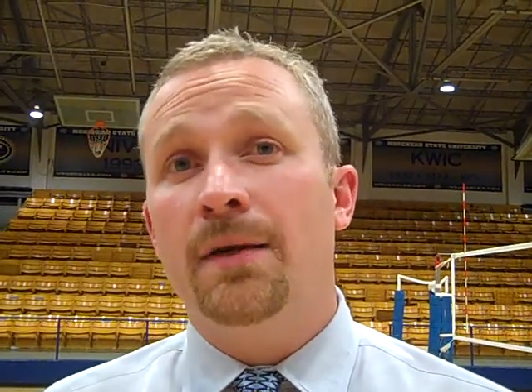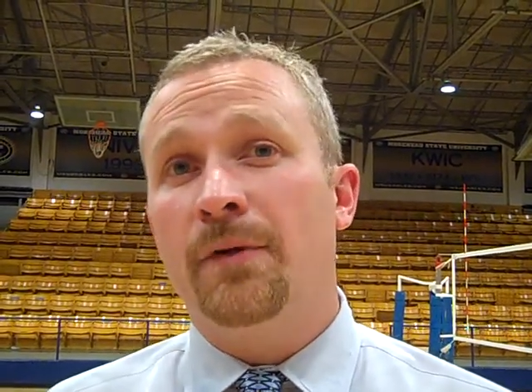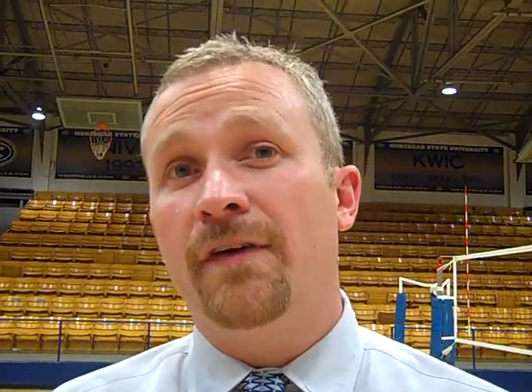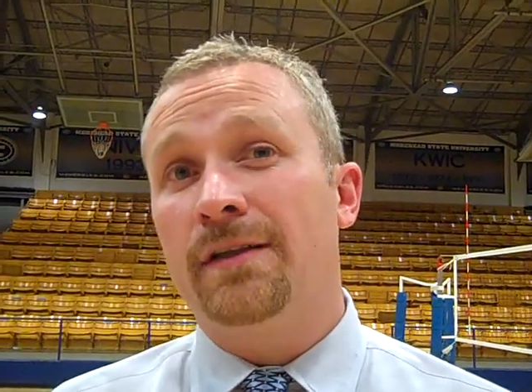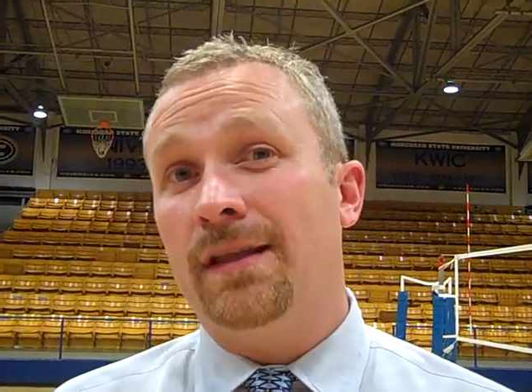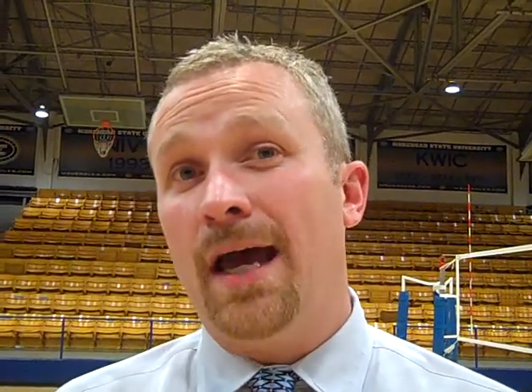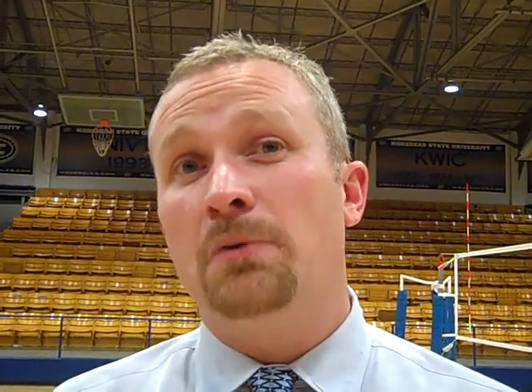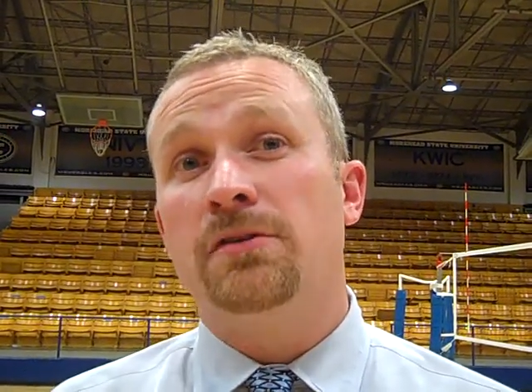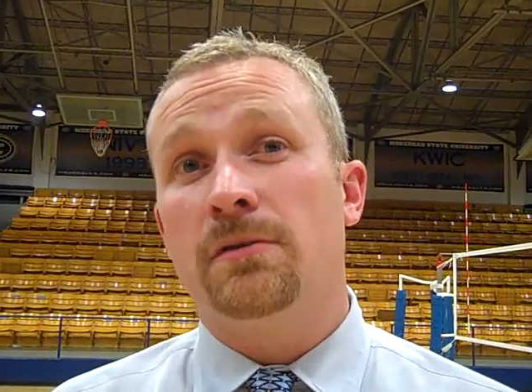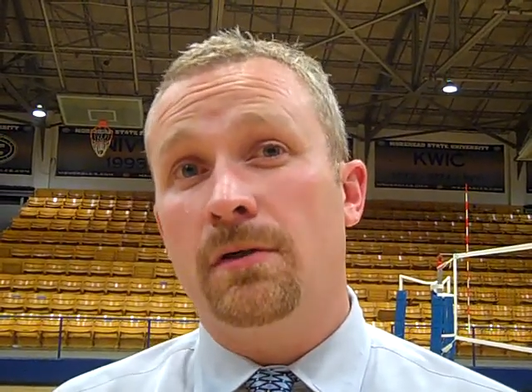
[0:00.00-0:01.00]
We felt that
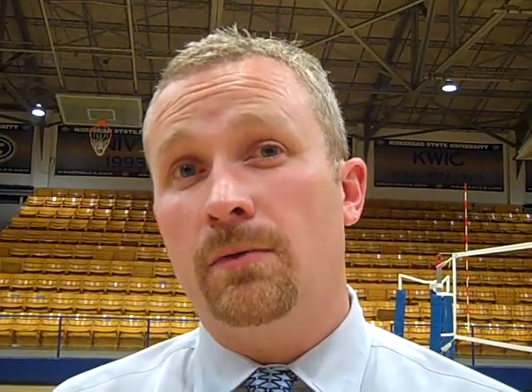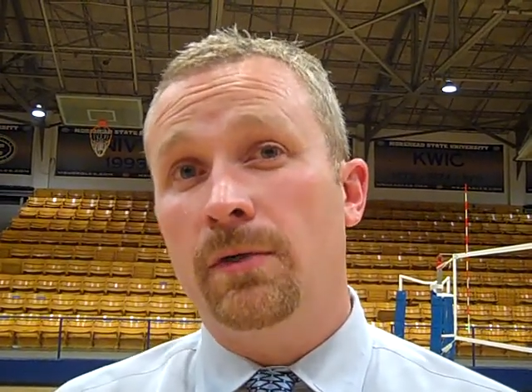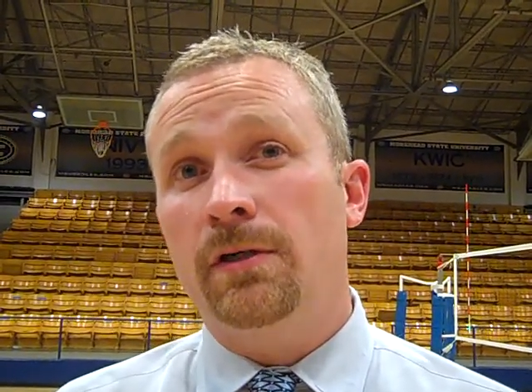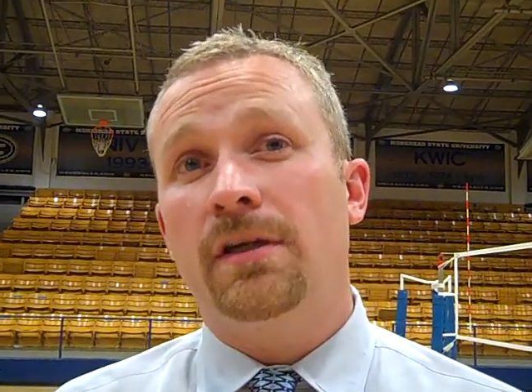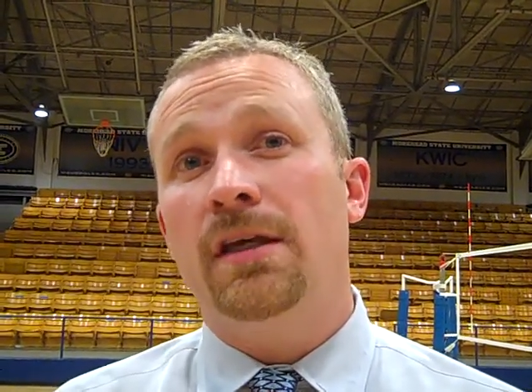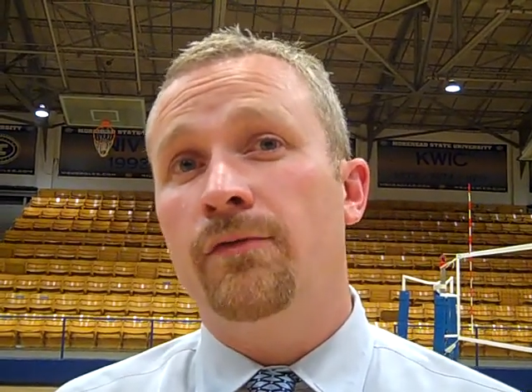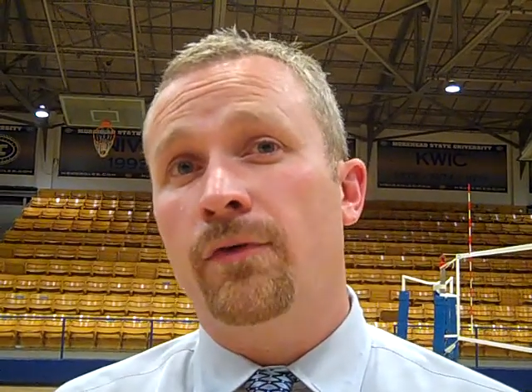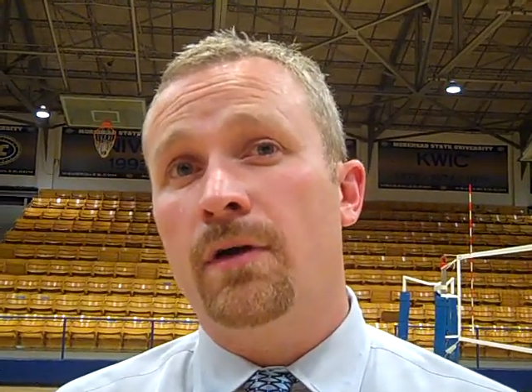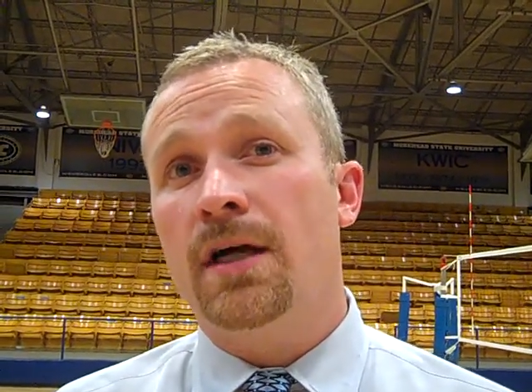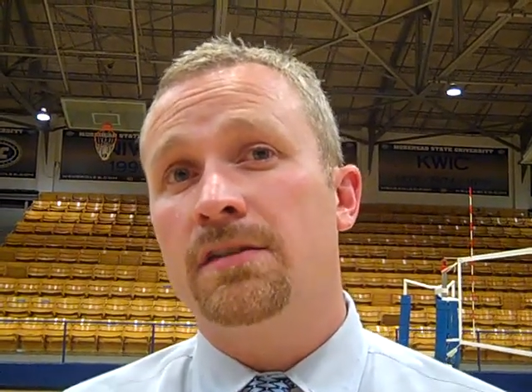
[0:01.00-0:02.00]
that was a, a, real key
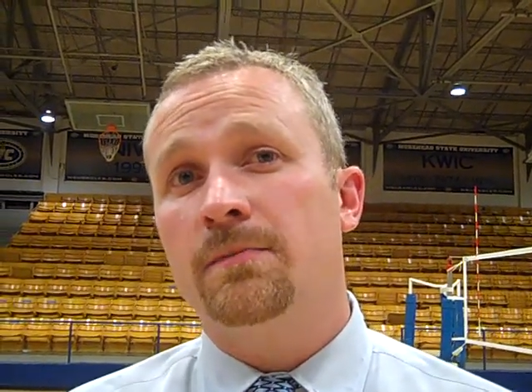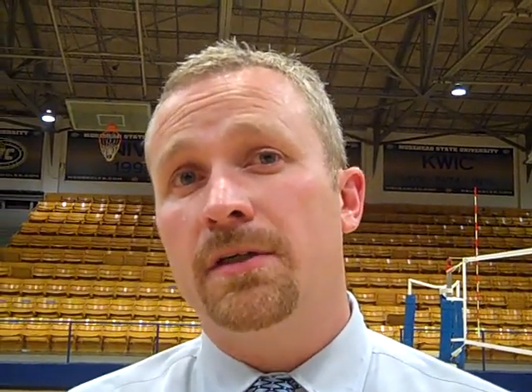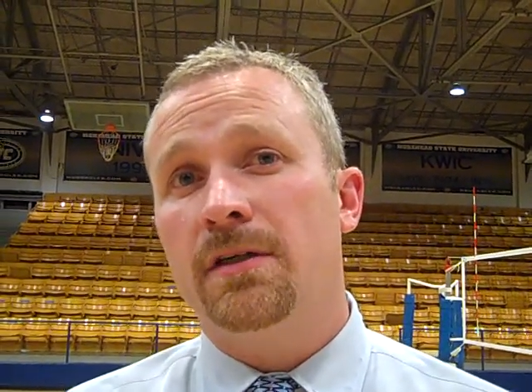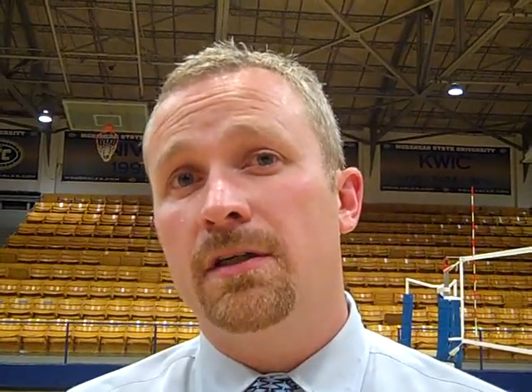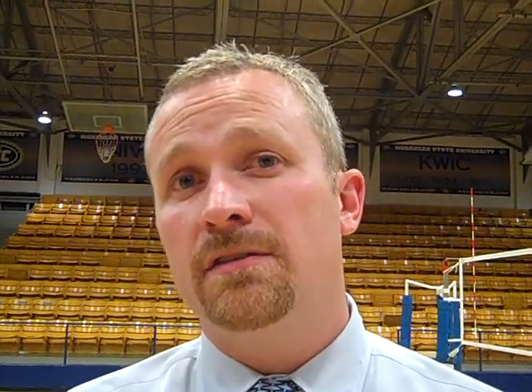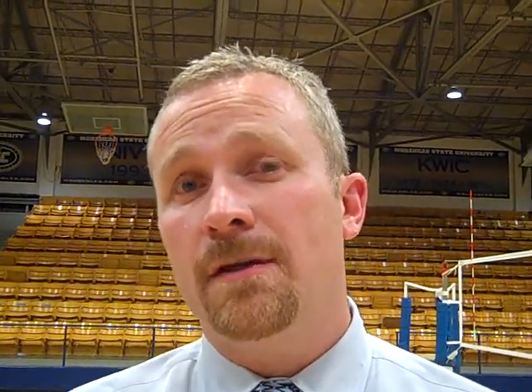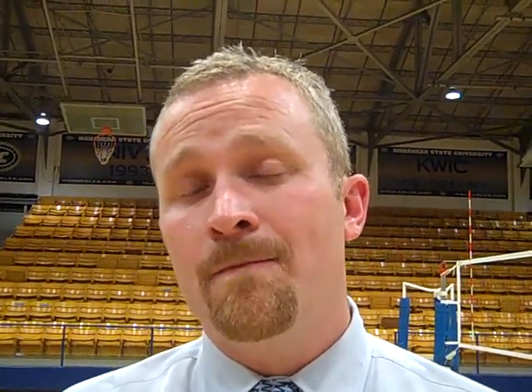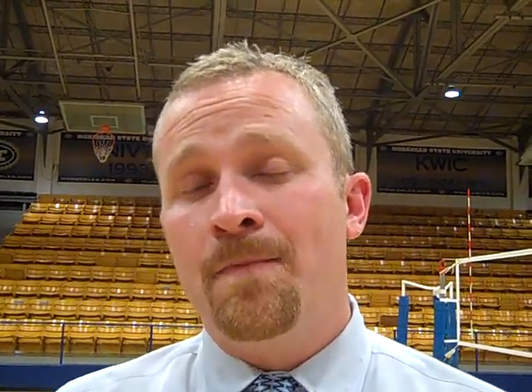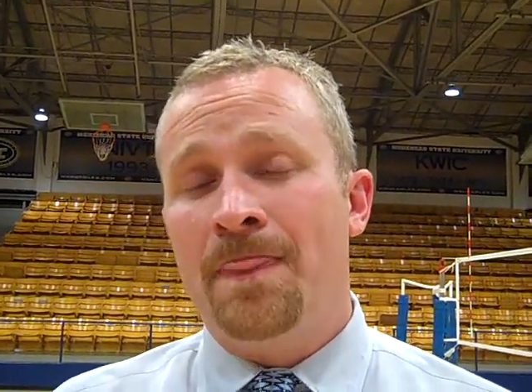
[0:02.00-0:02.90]
for us because